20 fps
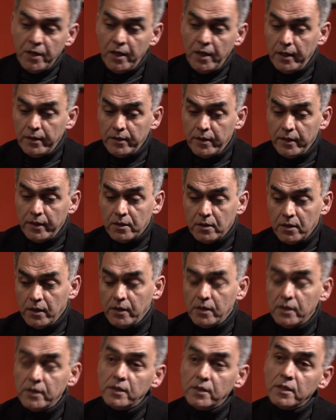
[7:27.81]
And they,
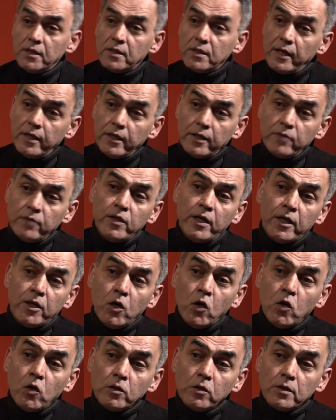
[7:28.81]
they did this. And I, when I
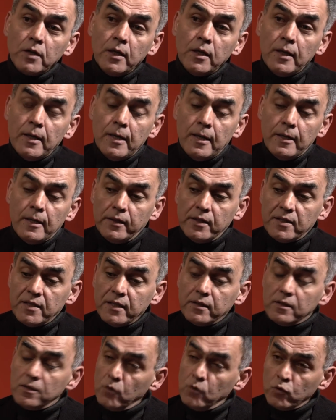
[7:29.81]
called, they
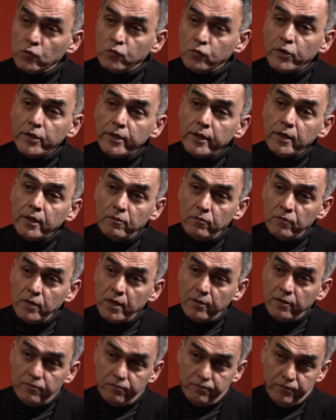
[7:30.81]
said, don't worry, we
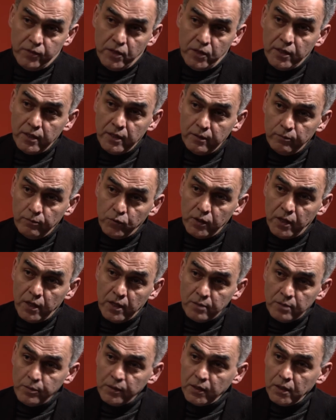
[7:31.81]
have taken him to the
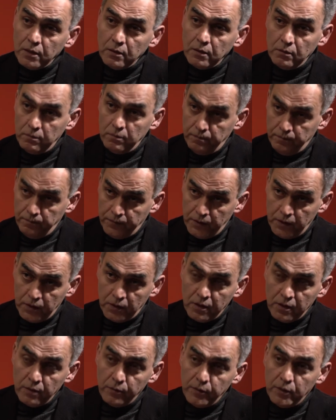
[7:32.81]
hospital. It's
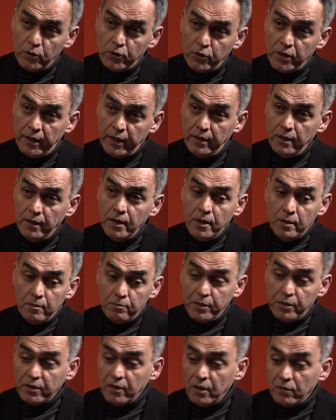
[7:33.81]
going to be okay.
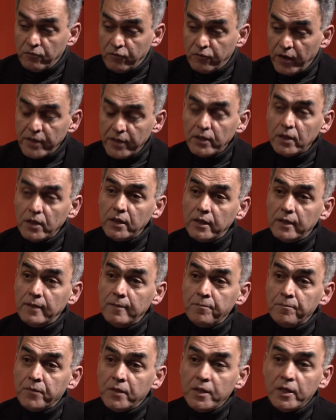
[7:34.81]
But
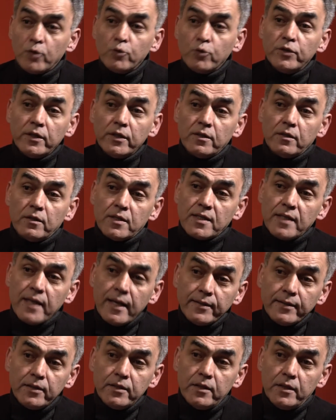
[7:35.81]
finally, he couldn't
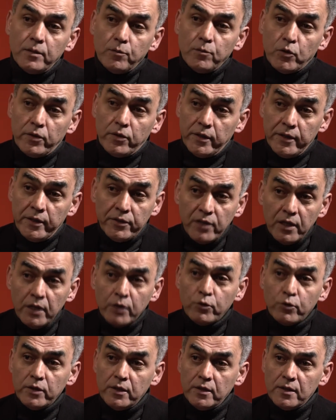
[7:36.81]
stand it anymore. He really
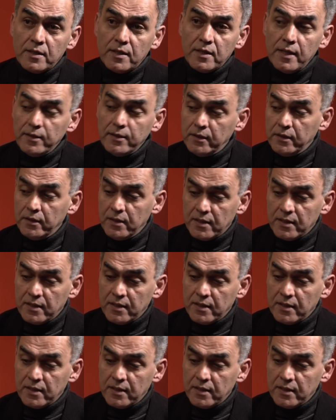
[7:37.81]
couldn't stand it.